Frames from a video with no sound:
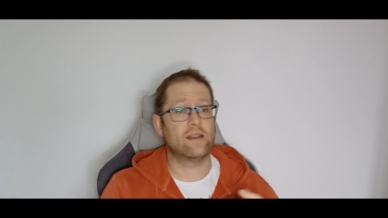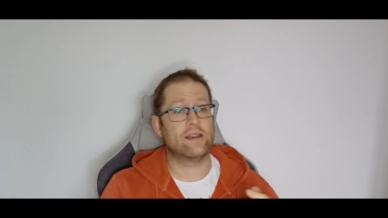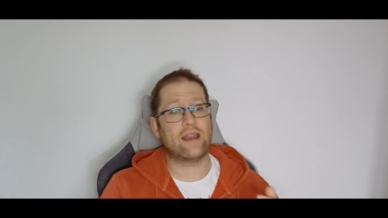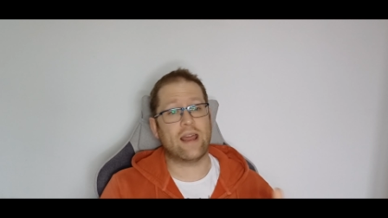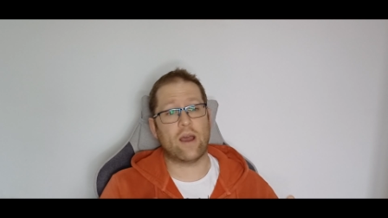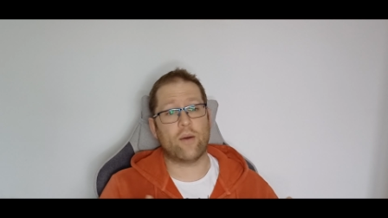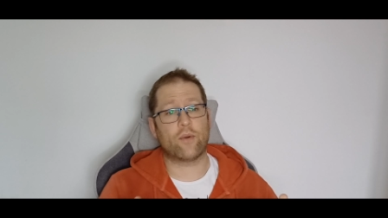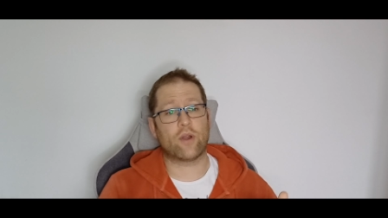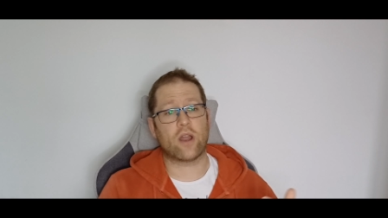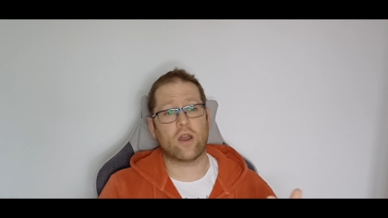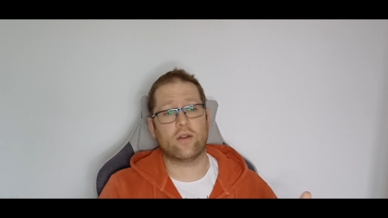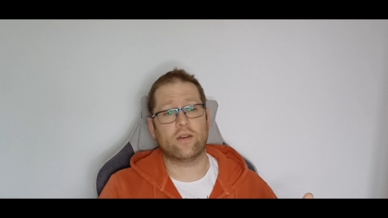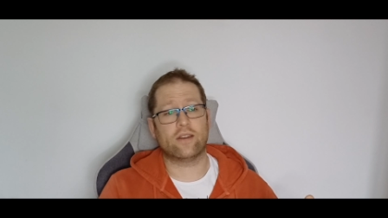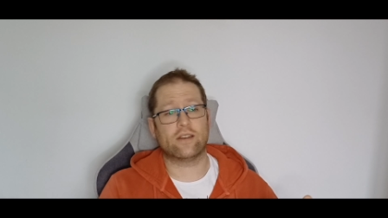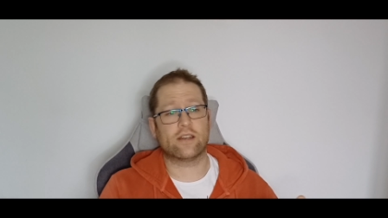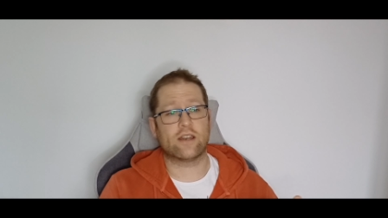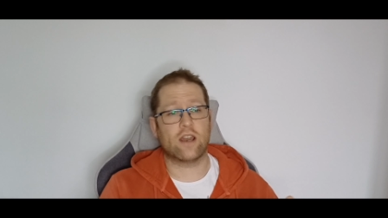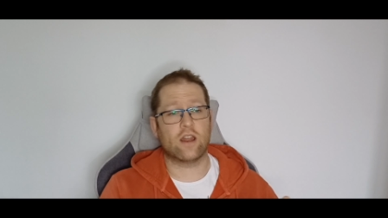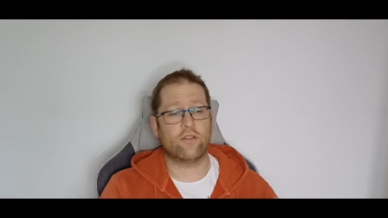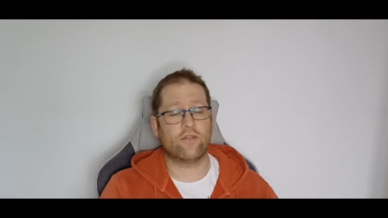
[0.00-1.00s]
Now we're going
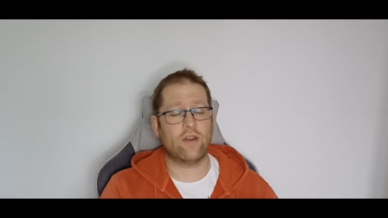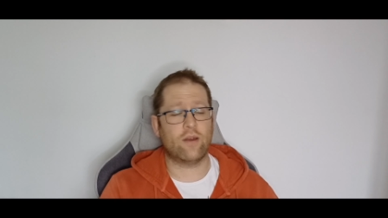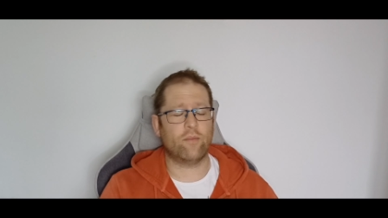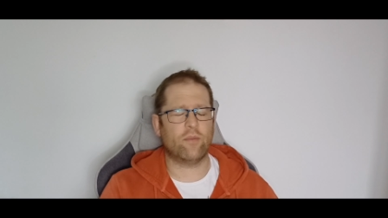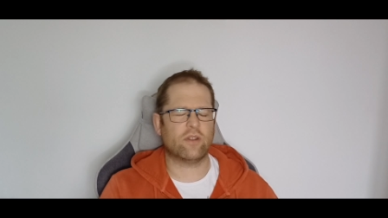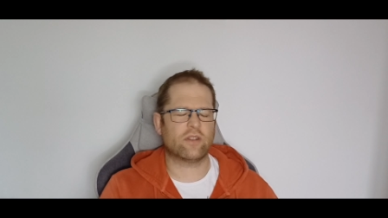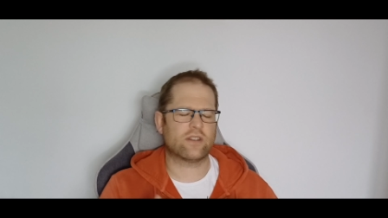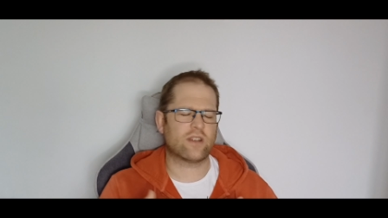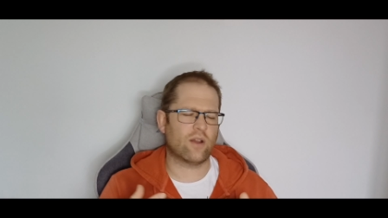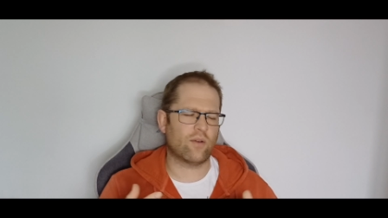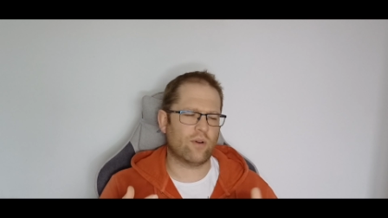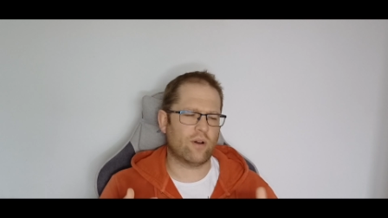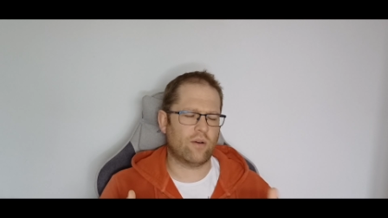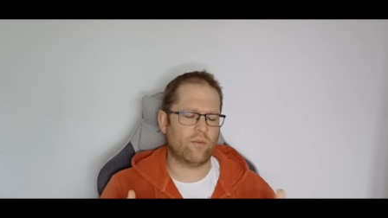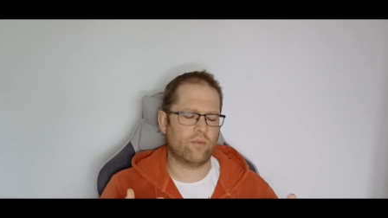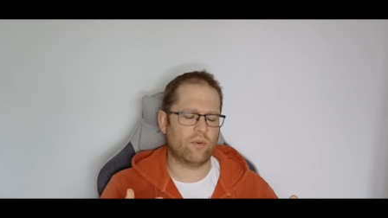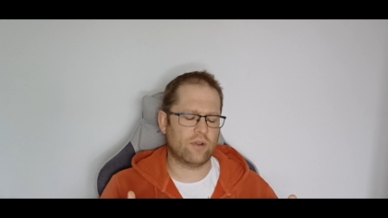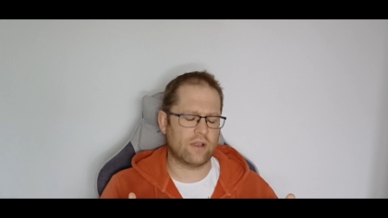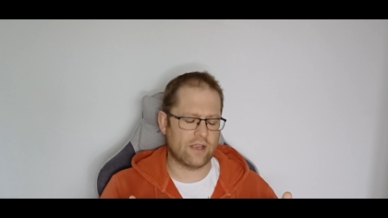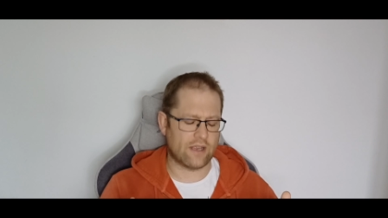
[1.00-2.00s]
into November,
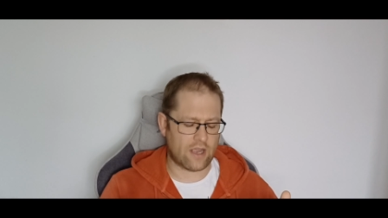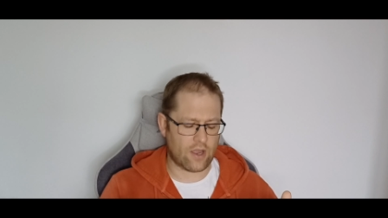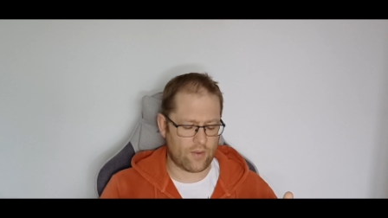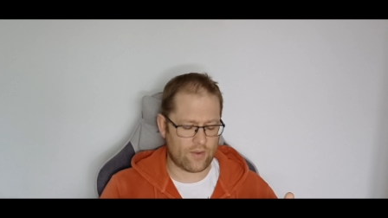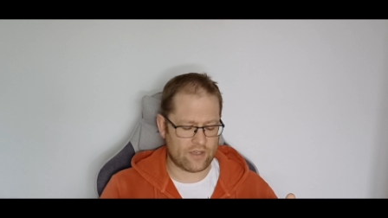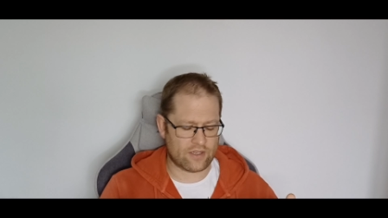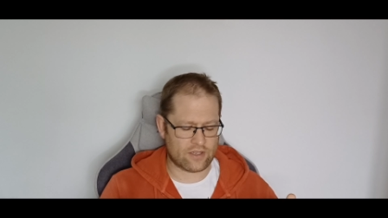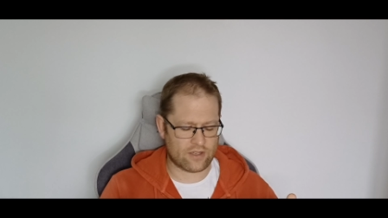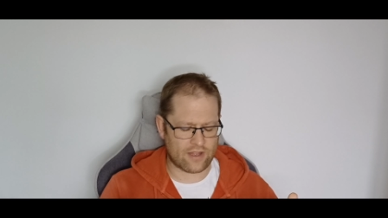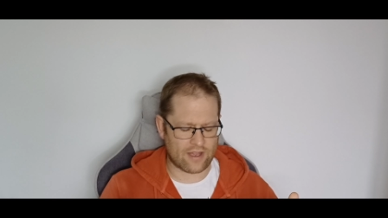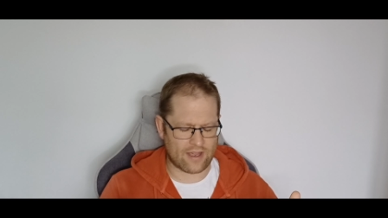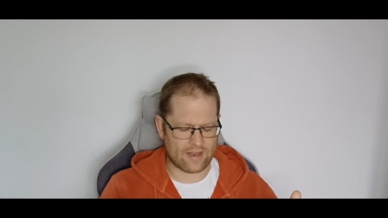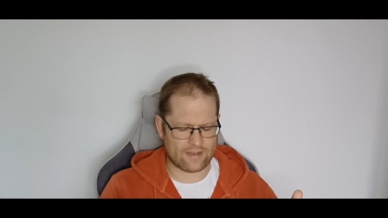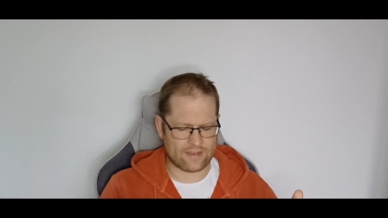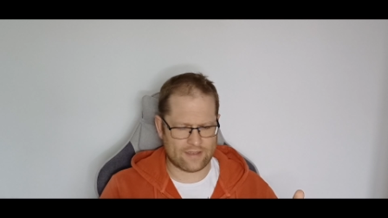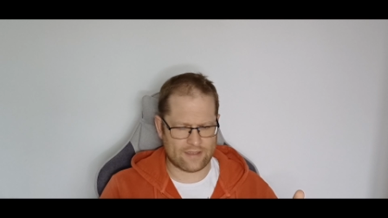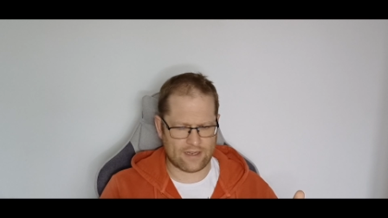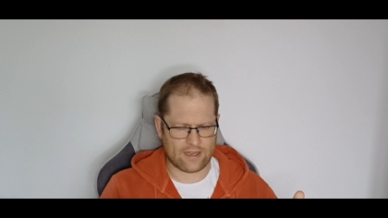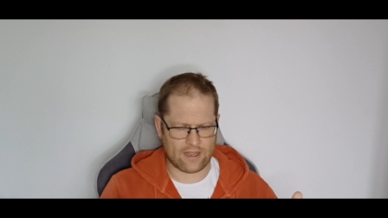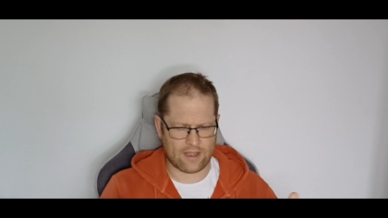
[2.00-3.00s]
so we can go into that
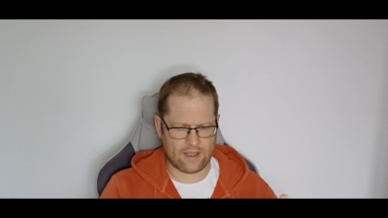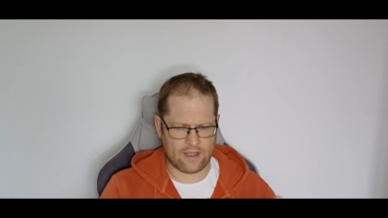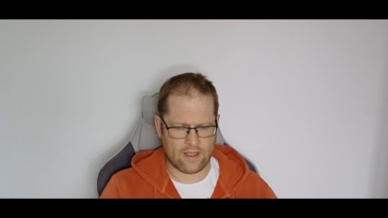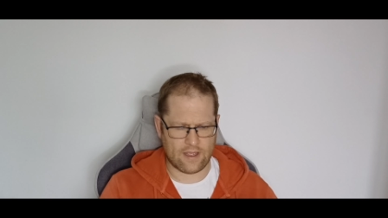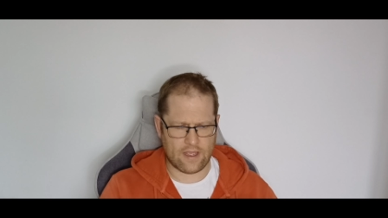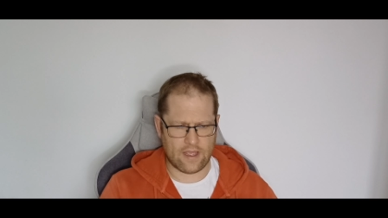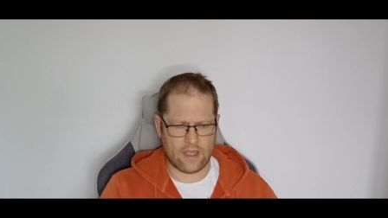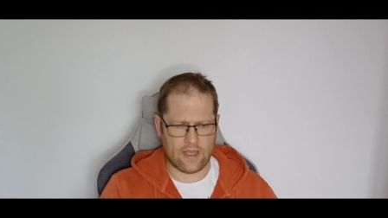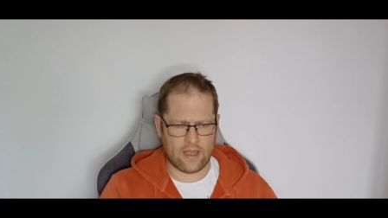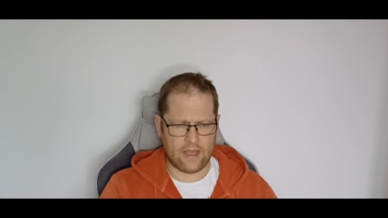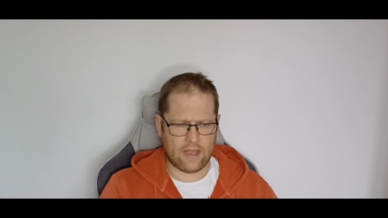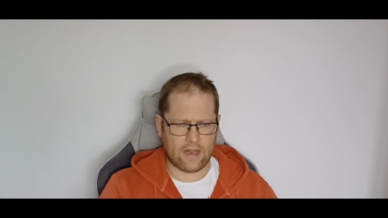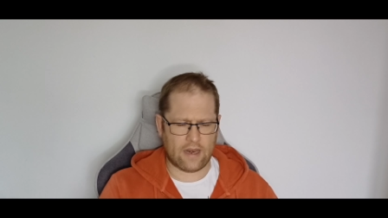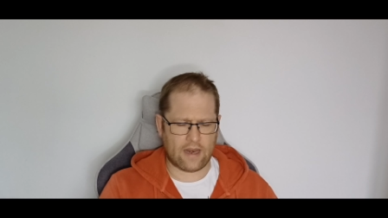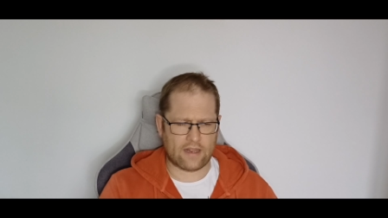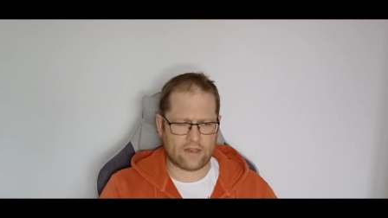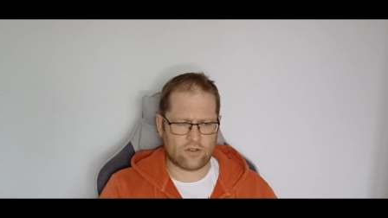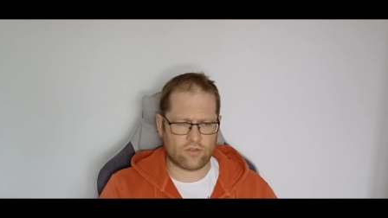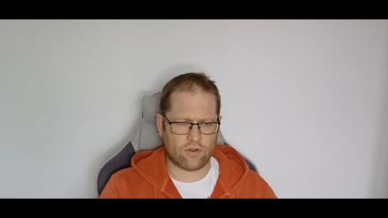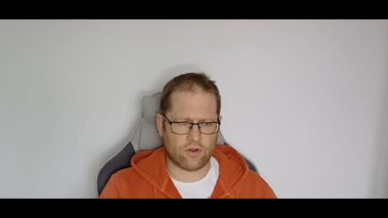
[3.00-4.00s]

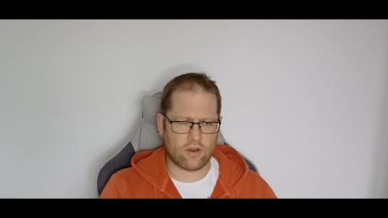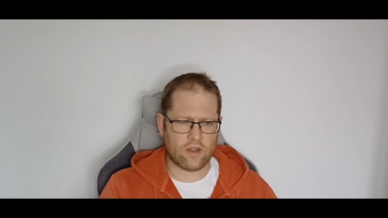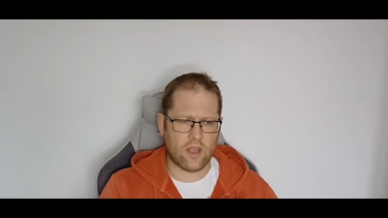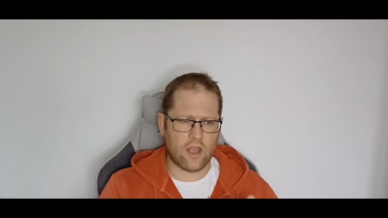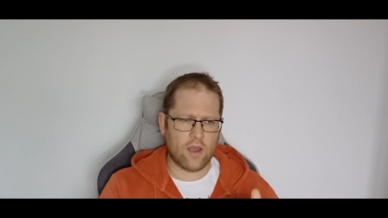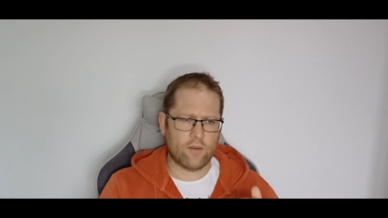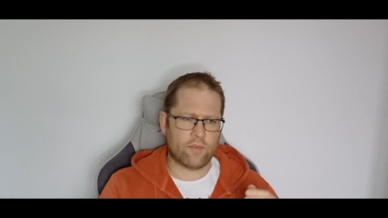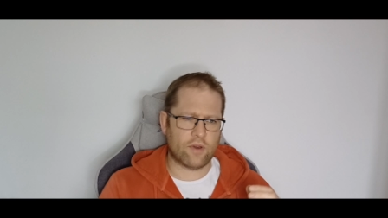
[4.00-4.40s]
later on.